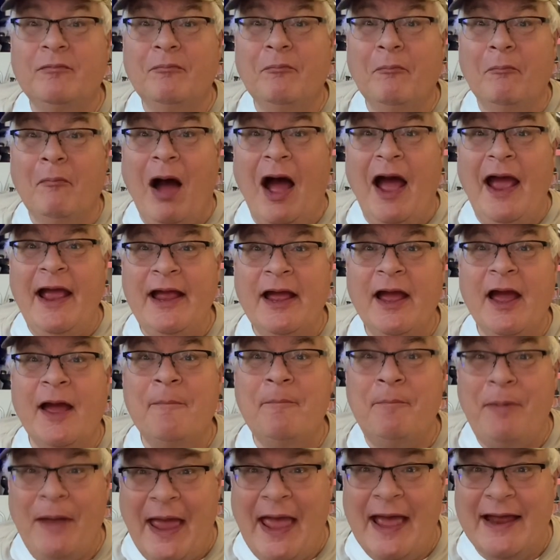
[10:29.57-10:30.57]
My
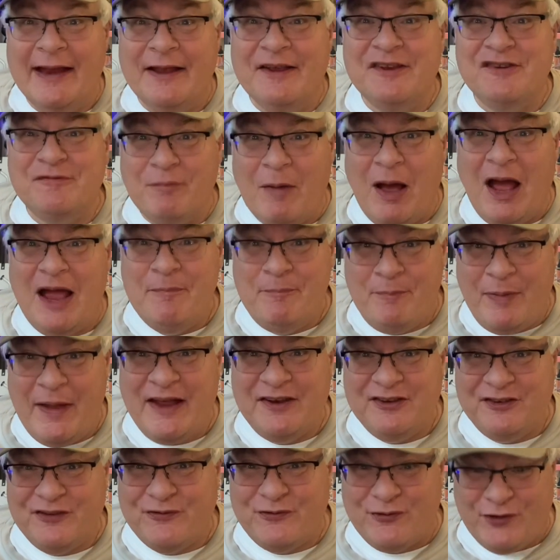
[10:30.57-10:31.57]
pet is my
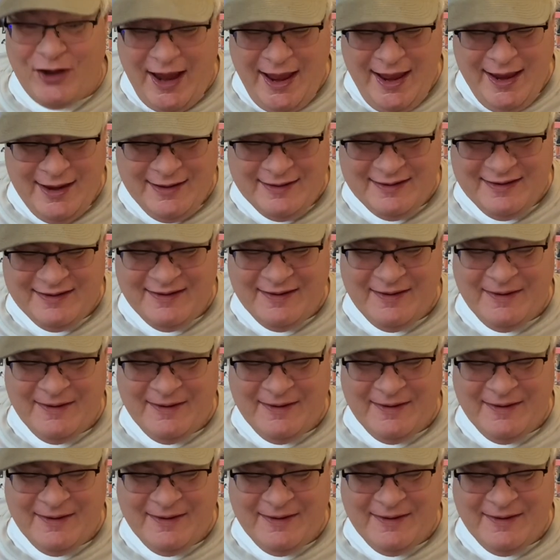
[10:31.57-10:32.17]
best friend.